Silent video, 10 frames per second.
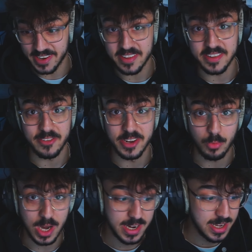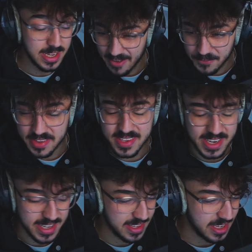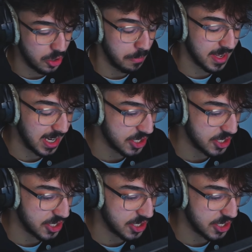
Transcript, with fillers: unnecessarily rare. Every skin in the Anubis